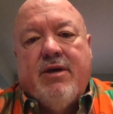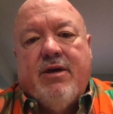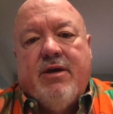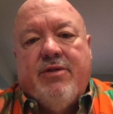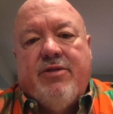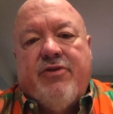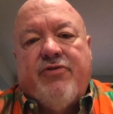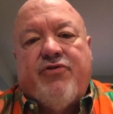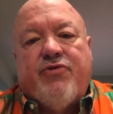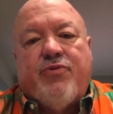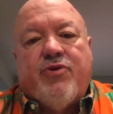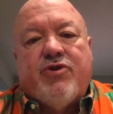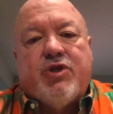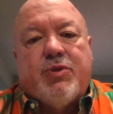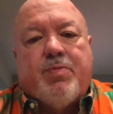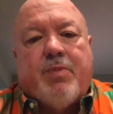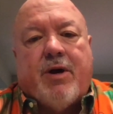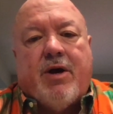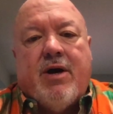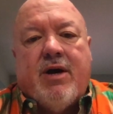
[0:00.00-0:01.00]
This
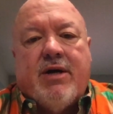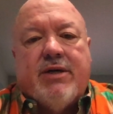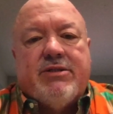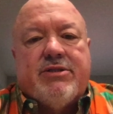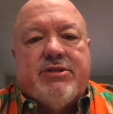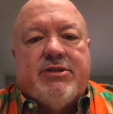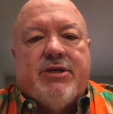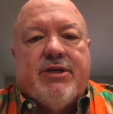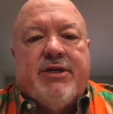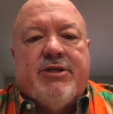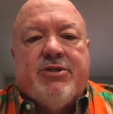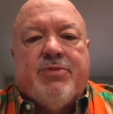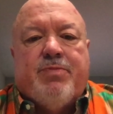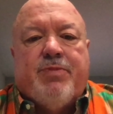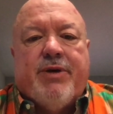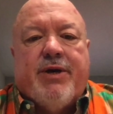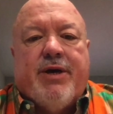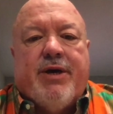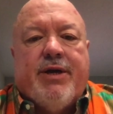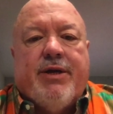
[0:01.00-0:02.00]
response has
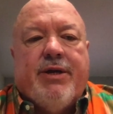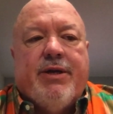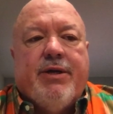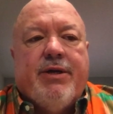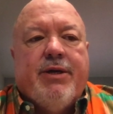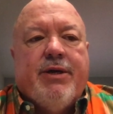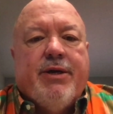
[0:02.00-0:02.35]
been